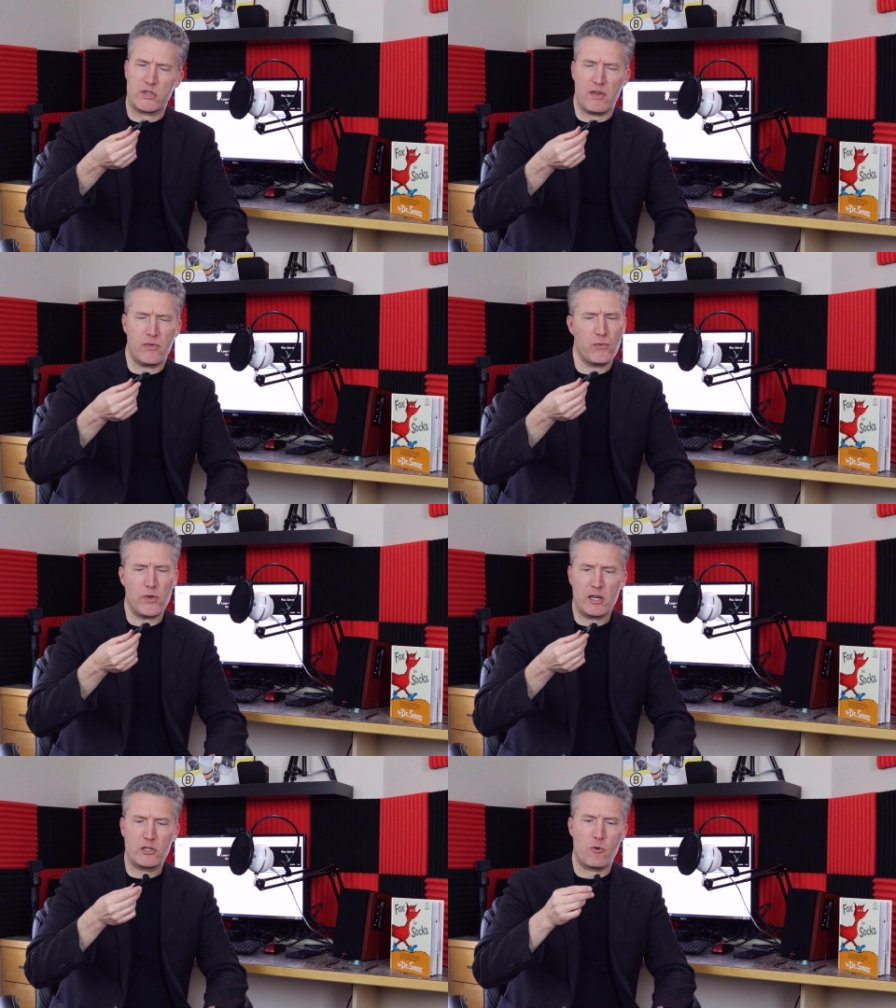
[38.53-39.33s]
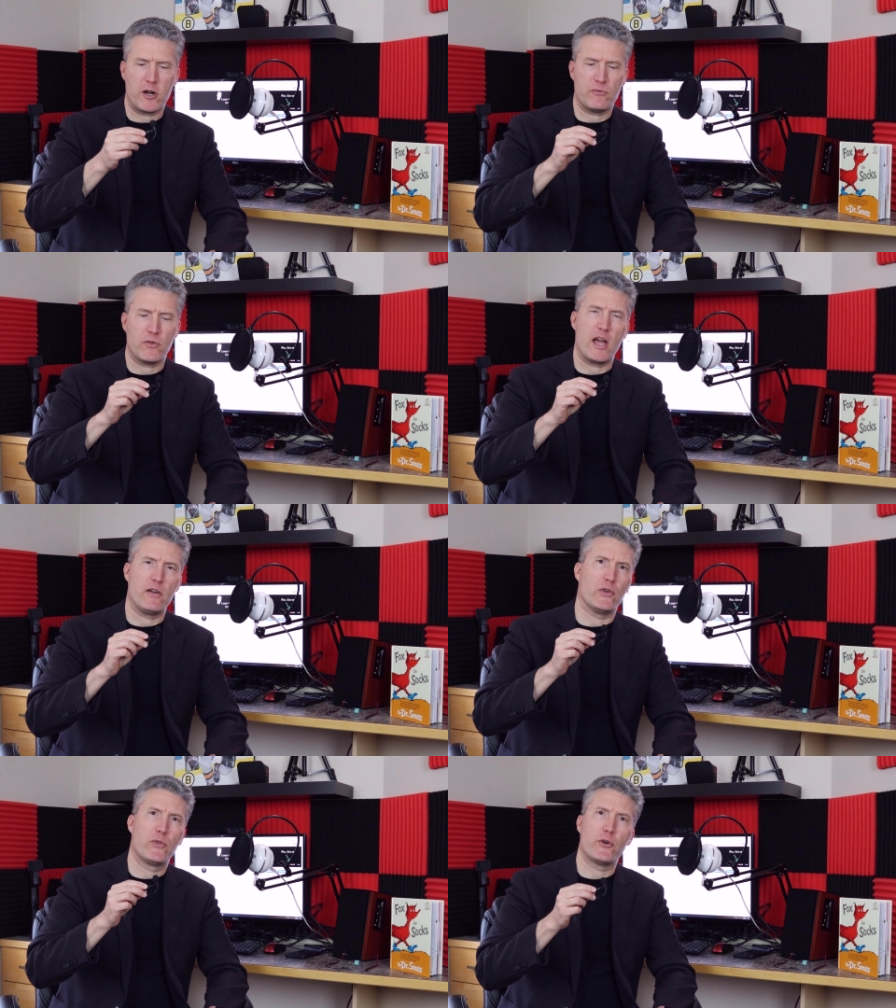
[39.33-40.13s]
was I think
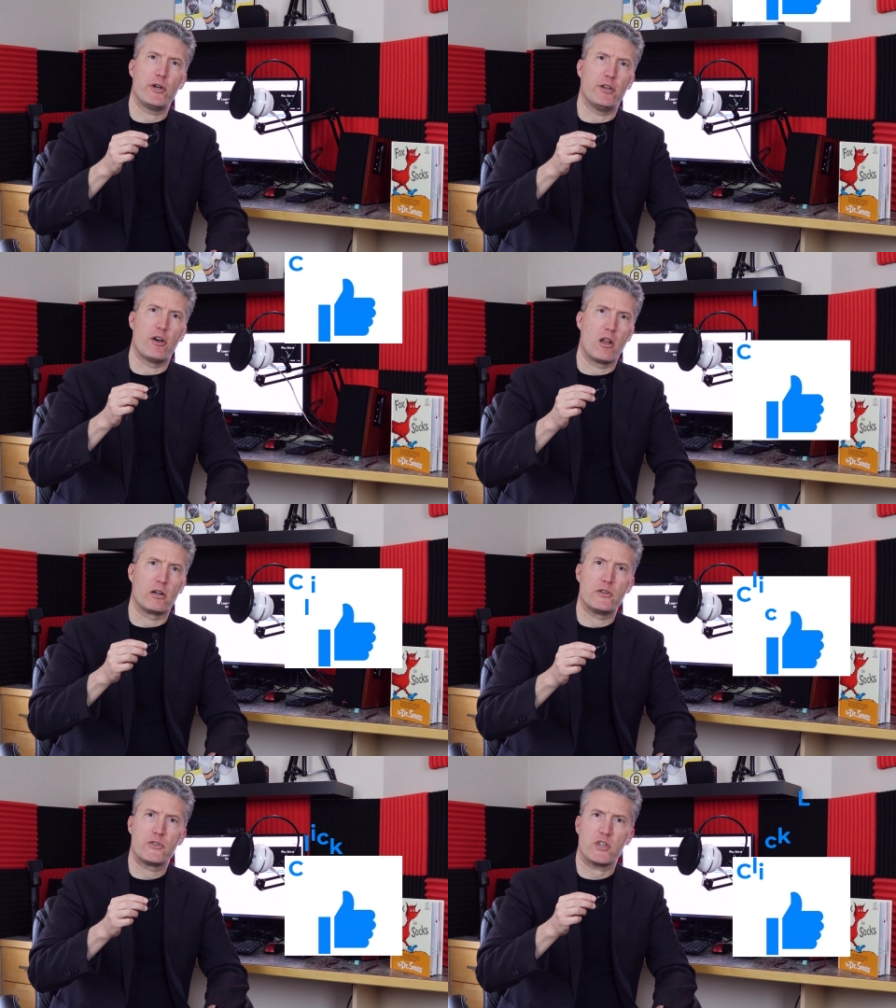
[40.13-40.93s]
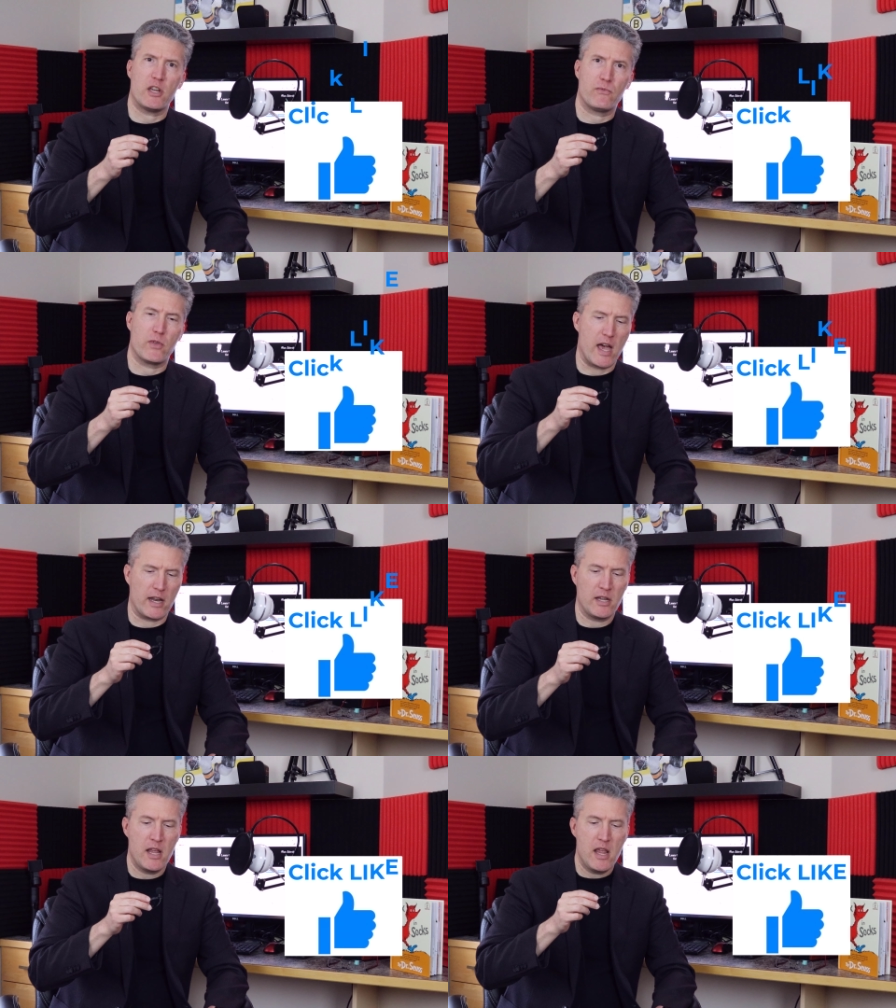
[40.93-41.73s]
25 or 30 dollars if
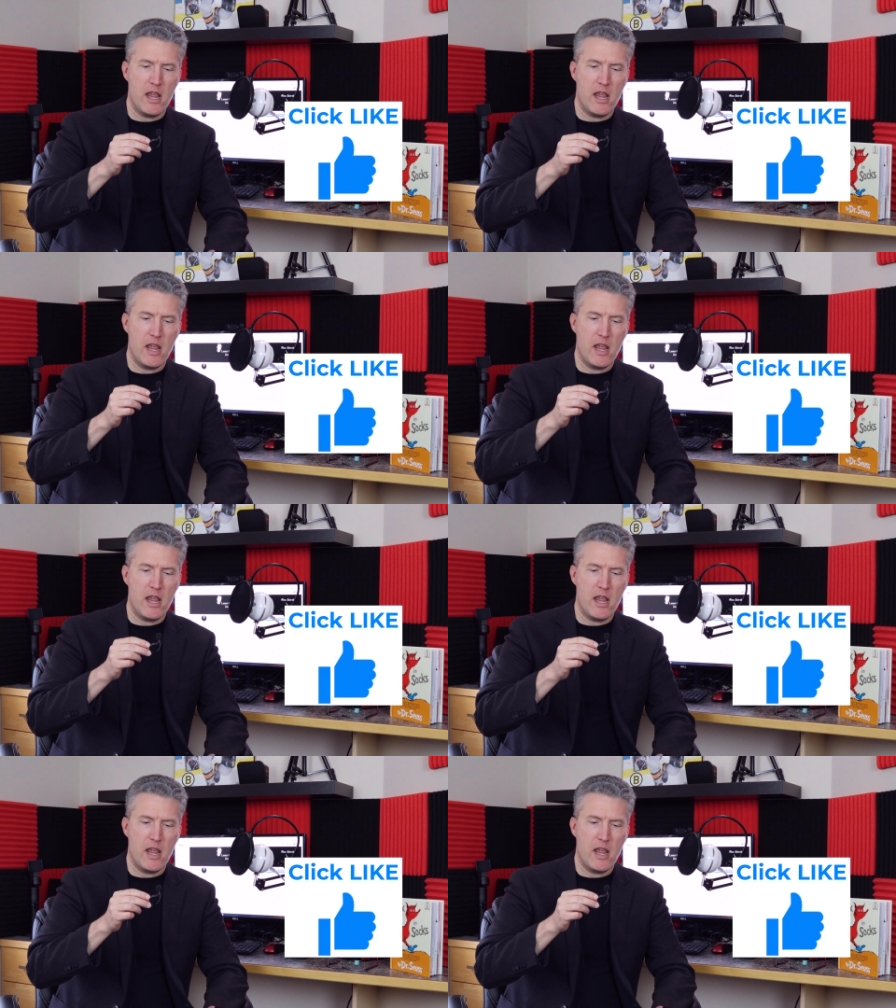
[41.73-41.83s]
that